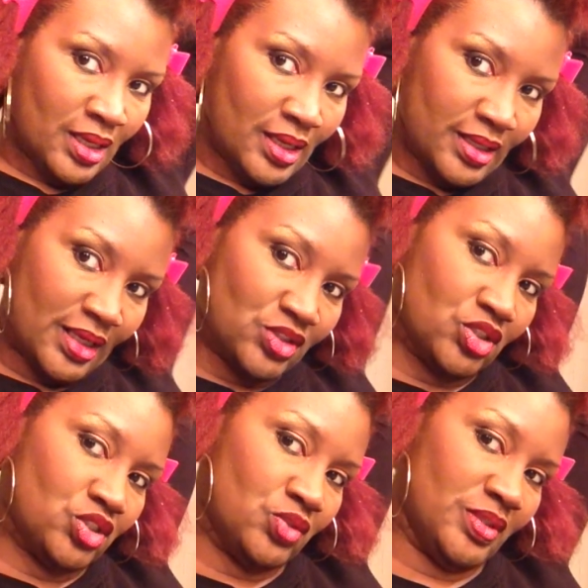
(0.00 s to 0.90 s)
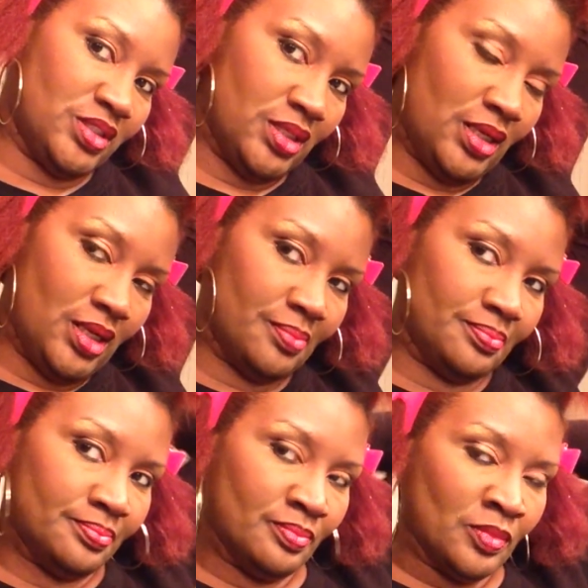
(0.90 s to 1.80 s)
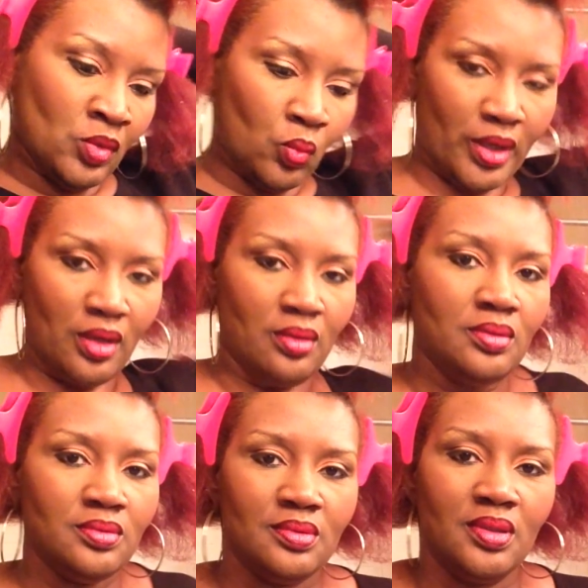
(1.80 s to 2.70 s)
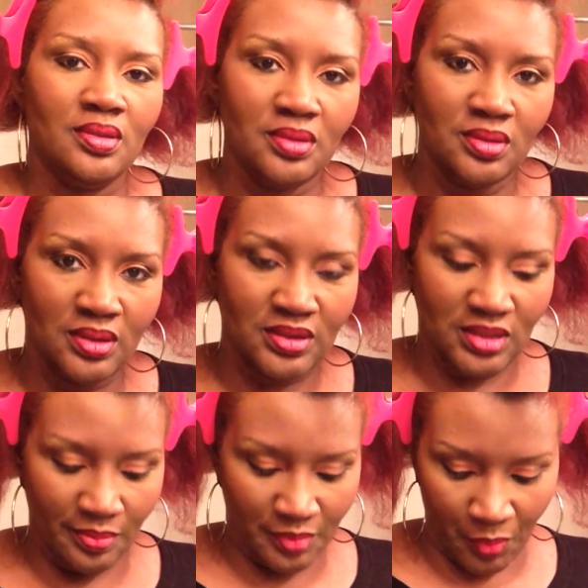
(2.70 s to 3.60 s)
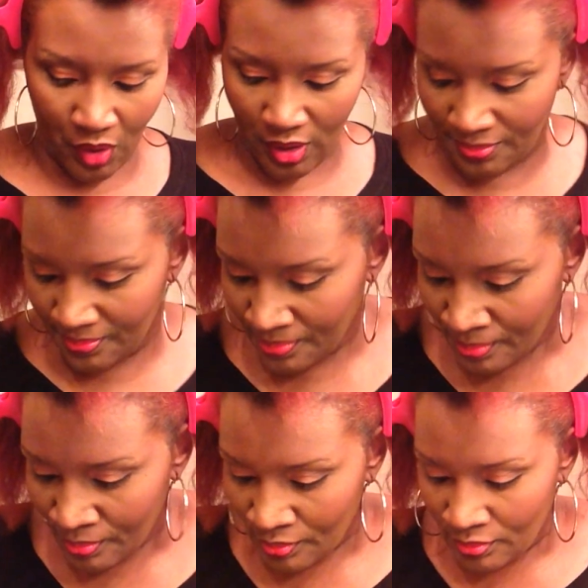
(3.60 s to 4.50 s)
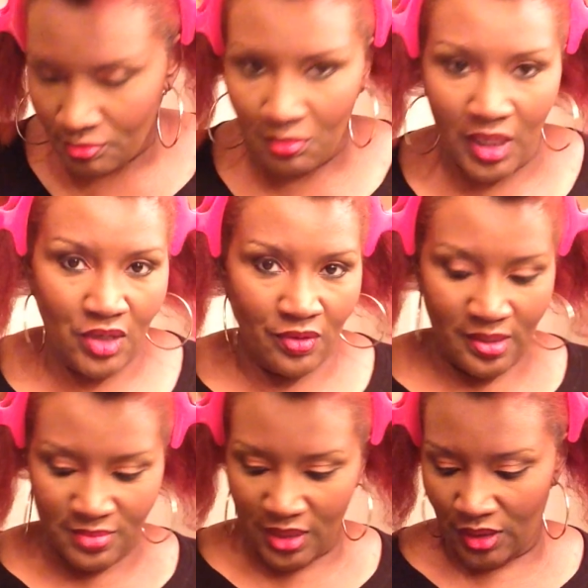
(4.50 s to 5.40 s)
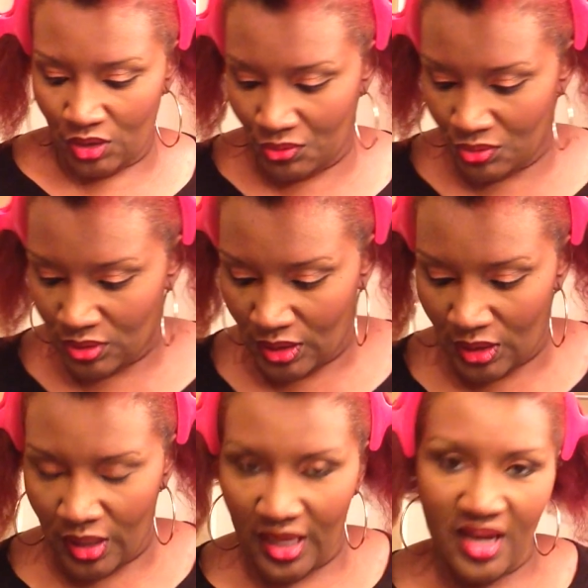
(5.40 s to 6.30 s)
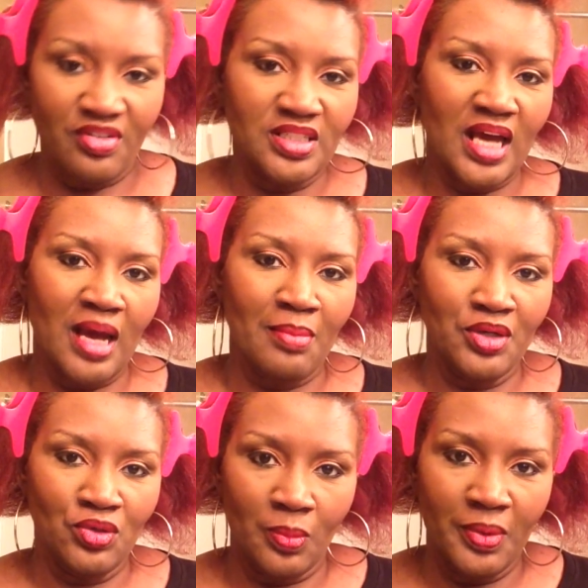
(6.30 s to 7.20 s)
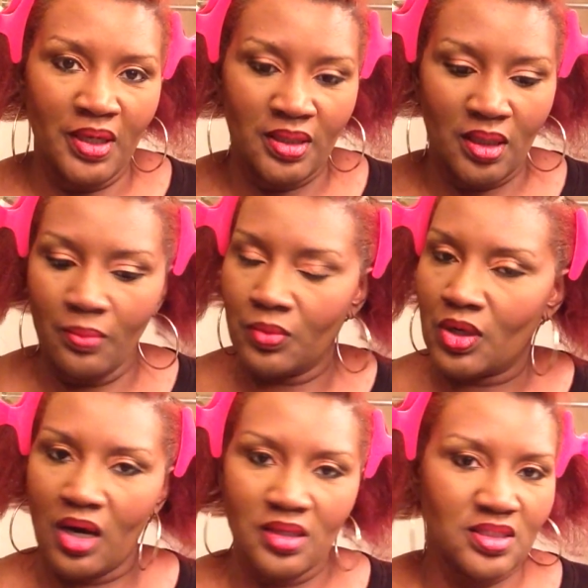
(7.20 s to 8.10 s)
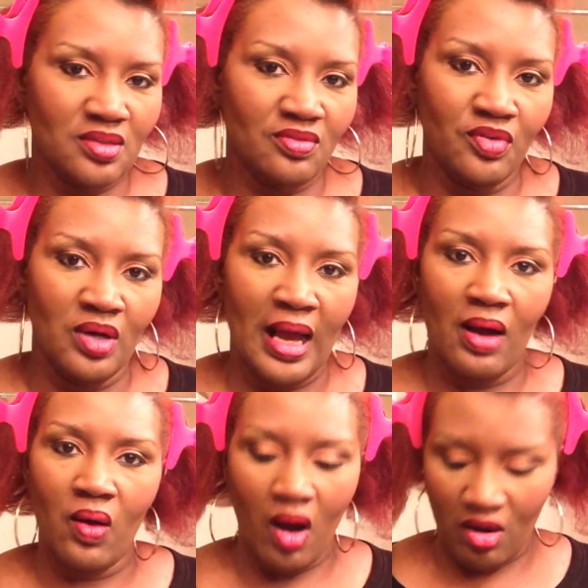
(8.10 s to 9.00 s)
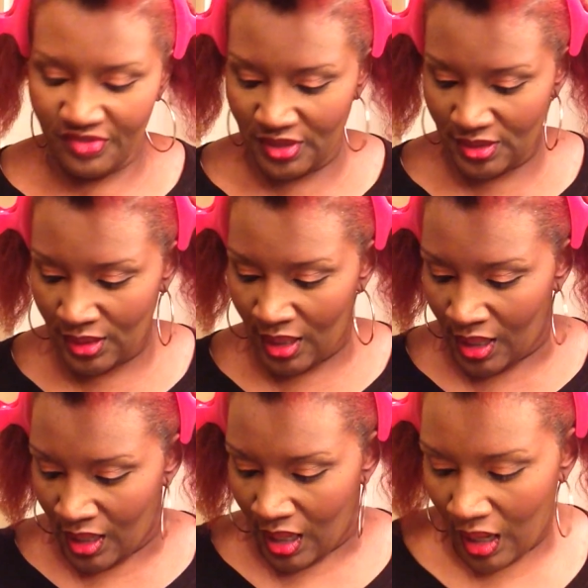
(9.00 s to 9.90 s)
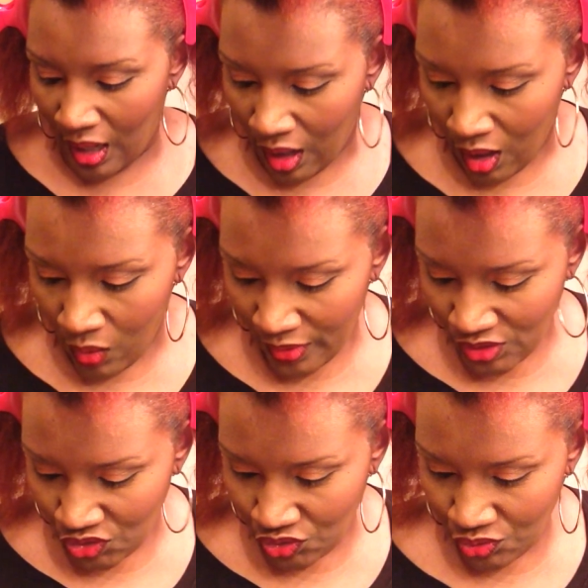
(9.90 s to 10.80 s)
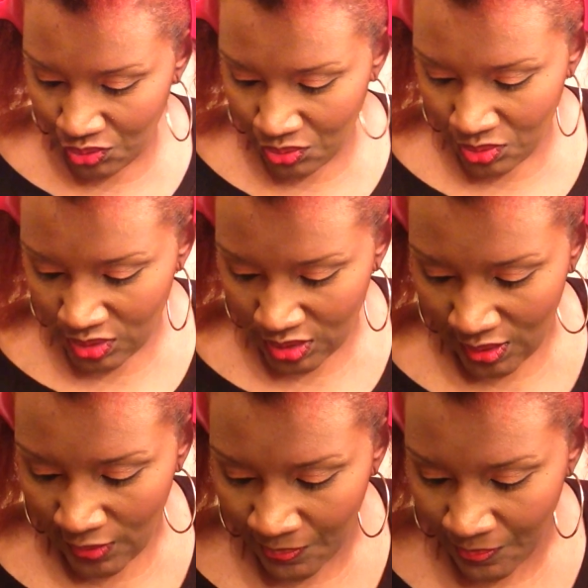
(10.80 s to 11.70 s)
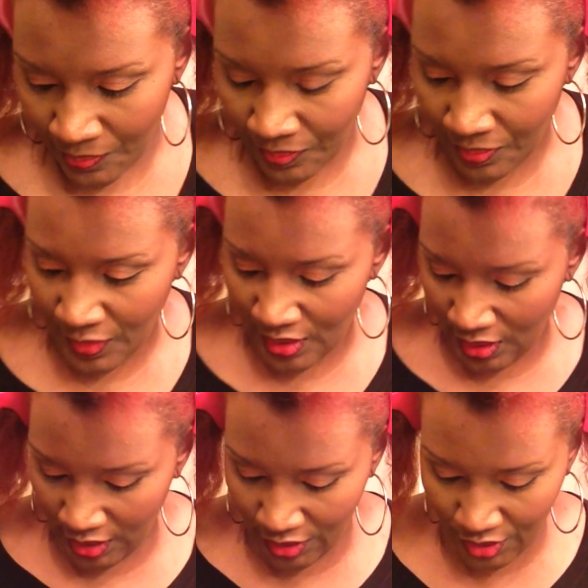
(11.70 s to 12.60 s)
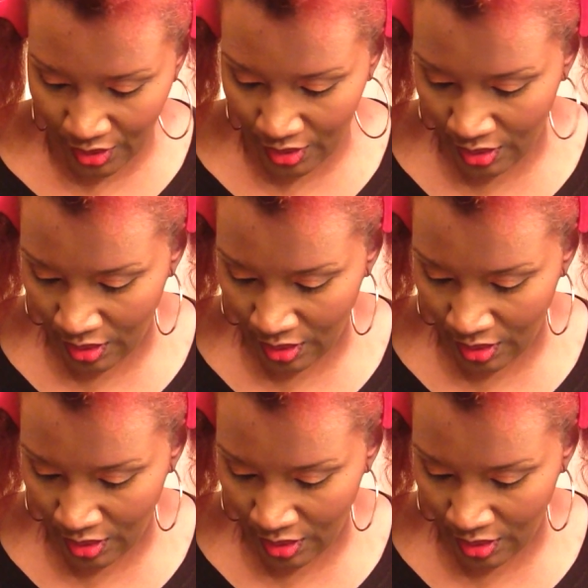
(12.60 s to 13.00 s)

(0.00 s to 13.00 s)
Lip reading: and I just twist it up. Well, skip the part. My creams that I use. Every time I do a pinup, regardless of how often, I always use either